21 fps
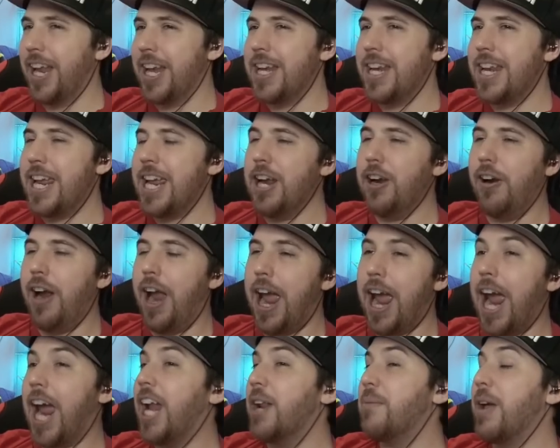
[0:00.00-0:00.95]
The Nier
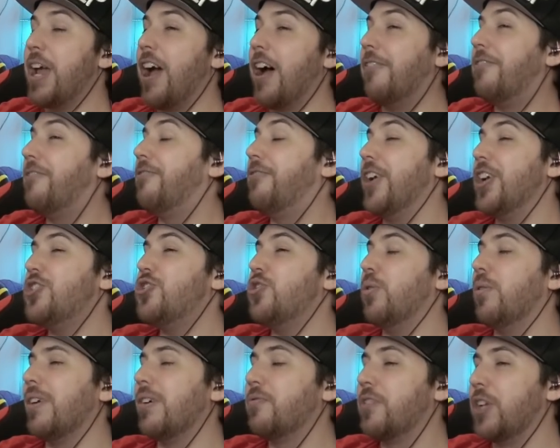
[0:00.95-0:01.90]
anime
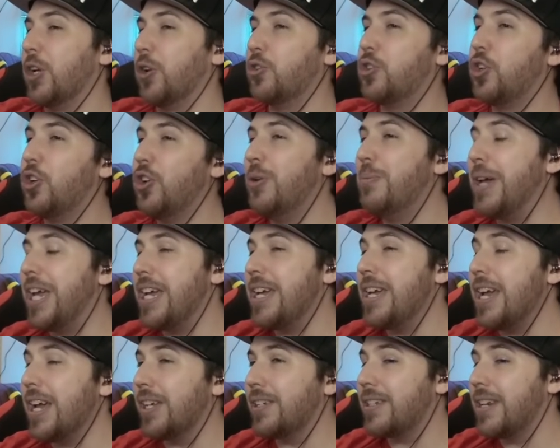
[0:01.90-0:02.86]
official reveal
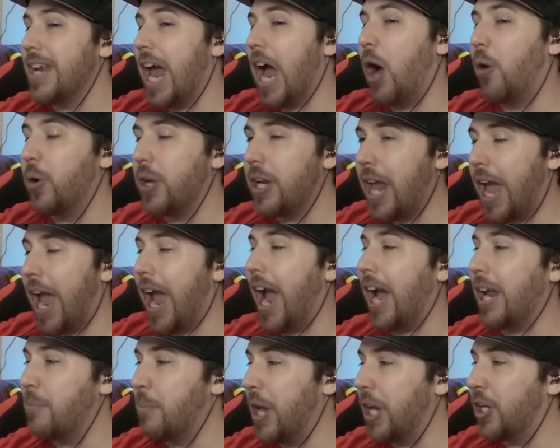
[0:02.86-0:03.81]
2B is now an
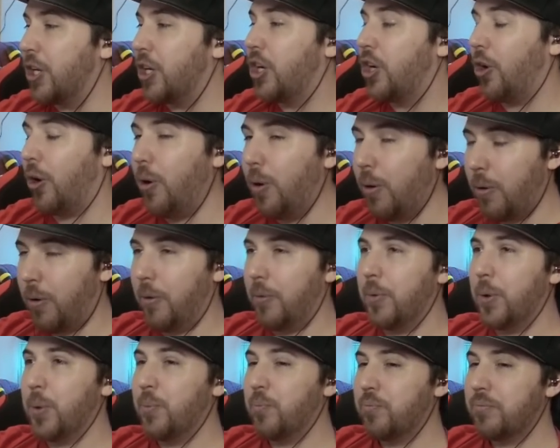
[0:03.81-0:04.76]
anime girl.
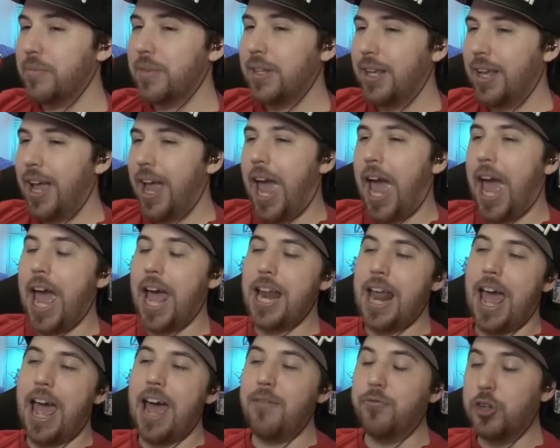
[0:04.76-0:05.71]

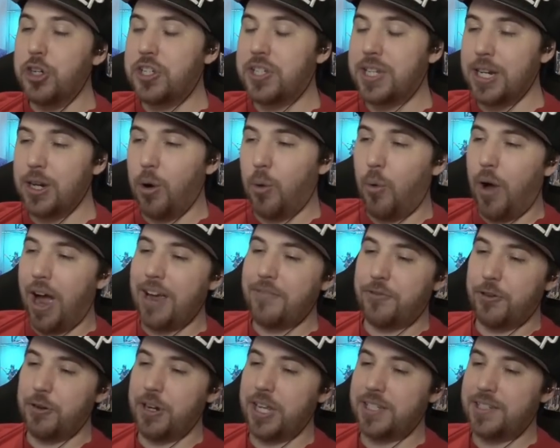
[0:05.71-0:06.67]
And every single
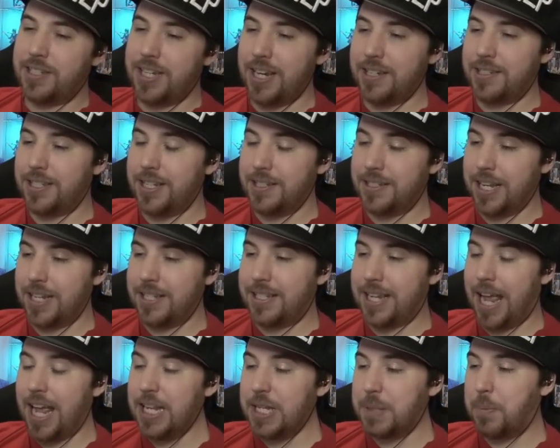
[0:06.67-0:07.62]
waifu in existence,
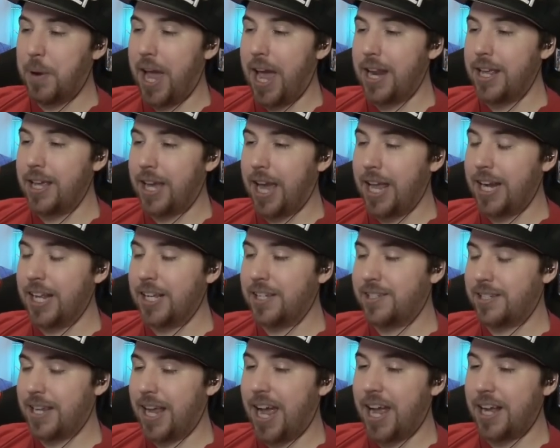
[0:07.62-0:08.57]
intense panic and
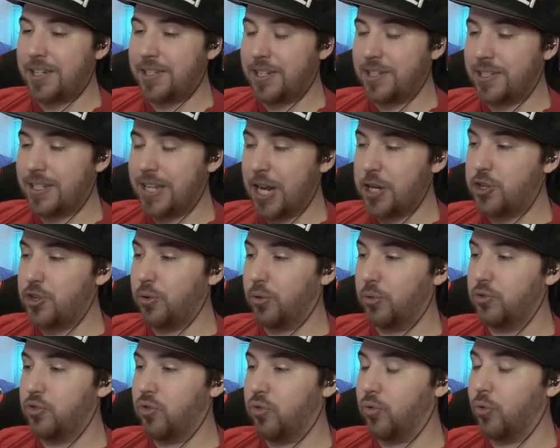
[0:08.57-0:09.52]

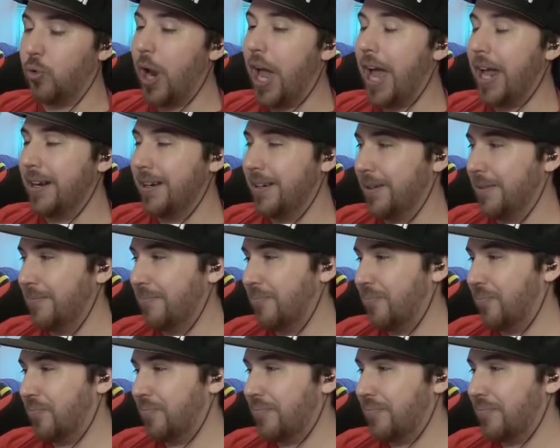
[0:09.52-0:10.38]
existential dread.